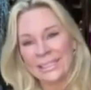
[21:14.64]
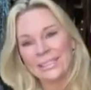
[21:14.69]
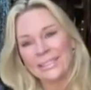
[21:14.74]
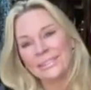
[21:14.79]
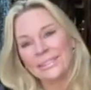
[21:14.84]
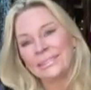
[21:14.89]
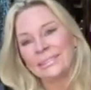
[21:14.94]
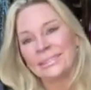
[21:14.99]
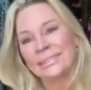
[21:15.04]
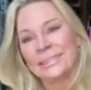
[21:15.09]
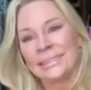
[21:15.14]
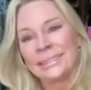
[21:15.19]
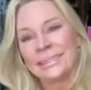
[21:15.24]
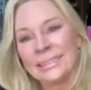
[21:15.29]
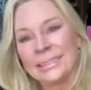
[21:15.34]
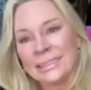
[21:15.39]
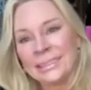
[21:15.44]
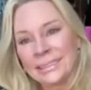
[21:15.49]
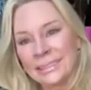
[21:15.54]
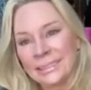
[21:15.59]

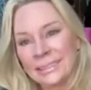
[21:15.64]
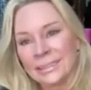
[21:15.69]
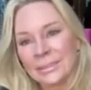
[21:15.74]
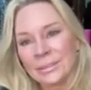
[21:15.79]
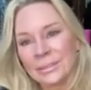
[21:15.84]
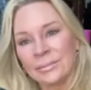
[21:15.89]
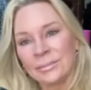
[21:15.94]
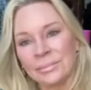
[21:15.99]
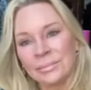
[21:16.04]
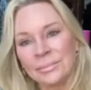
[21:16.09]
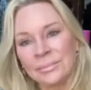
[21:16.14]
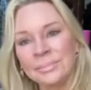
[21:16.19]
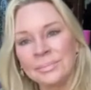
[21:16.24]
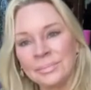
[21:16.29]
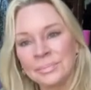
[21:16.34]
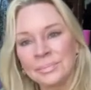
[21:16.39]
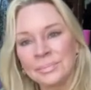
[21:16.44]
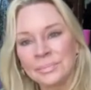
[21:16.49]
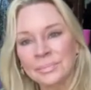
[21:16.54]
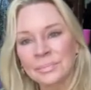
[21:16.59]

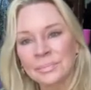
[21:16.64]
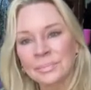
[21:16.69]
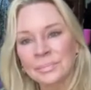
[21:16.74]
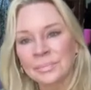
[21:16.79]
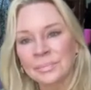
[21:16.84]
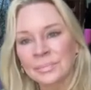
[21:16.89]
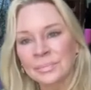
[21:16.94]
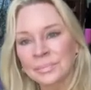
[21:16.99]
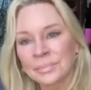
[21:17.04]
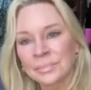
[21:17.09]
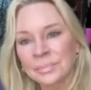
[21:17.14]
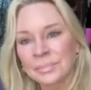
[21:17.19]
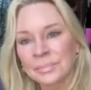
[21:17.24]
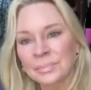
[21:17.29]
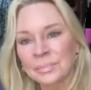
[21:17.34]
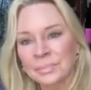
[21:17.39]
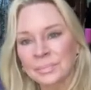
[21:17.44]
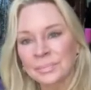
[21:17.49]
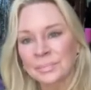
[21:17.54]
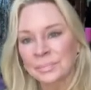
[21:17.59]

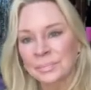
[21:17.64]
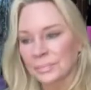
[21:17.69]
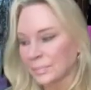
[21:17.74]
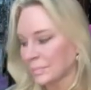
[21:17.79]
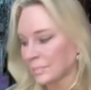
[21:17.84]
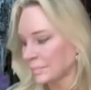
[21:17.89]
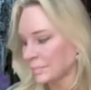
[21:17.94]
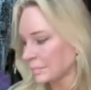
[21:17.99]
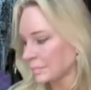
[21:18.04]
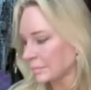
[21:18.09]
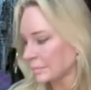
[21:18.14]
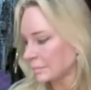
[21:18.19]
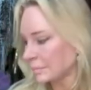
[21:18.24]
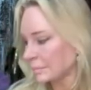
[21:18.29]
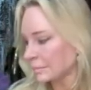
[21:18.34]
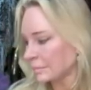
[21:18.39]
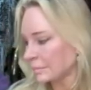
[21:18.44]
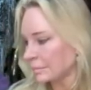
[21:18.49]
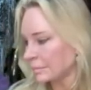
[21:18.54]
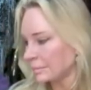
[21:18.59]

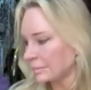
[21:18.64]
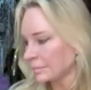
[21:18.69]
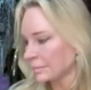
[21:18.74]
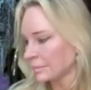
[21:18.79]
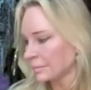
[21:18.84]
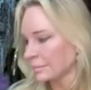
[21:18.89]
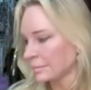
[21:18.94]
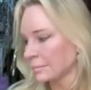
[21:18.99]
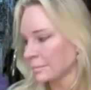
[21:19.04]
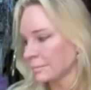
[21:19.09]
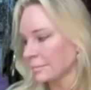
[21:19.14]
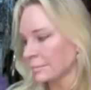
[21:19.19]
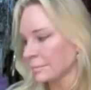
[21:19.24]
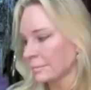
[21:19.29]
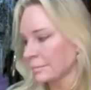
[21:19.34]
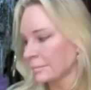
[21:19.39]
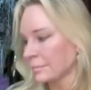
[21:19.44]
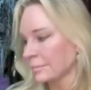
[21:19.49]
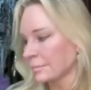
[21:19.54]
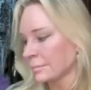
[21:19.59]

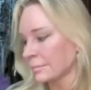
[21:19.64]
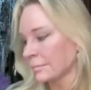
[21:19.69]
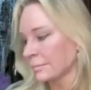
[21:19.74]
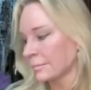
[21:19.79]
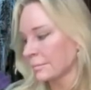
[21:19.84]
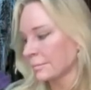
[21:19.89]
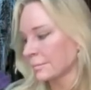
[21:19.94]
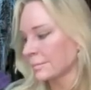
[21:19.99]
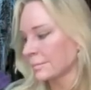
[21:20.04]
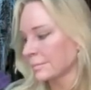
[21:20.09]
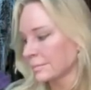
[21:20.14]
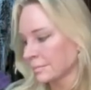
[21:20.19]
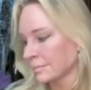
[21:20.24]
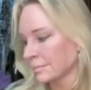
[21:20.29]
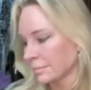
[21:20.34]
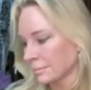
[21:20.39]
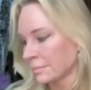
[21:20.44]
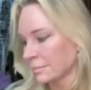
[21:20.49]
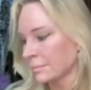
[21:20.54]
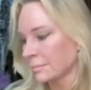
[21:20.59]

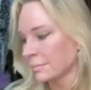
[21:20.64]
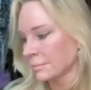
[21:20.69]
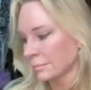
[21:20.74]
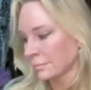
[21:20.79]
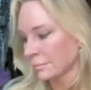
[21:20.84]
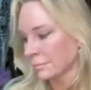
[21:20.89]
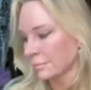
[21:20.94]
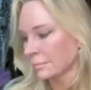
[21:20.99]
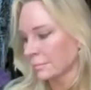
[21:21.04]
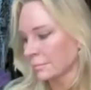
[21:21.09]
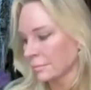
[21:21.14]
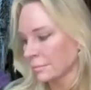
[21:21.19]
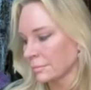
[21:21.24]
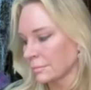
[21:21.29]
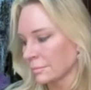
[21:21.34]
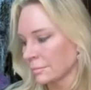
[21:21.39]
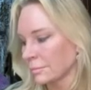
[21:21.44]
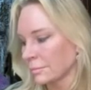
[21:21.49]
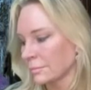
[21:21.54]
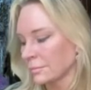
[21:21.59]

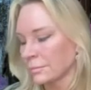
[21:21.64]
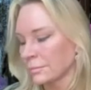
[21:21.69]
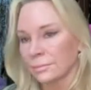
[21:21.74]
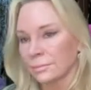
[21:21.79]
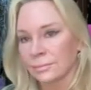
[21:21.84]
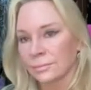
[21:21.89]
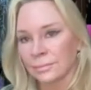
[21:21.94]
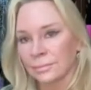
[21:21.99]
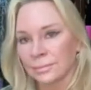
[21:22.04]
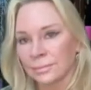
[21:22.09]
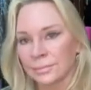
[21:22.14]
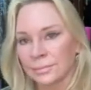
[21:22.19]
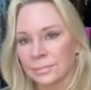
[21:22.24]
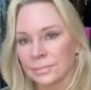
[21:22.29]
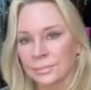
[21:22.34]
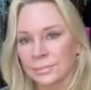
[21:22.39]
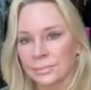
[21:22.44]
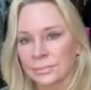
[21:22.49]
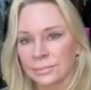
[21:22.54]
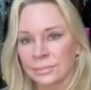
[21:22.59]
No words are spoken by the person on screen.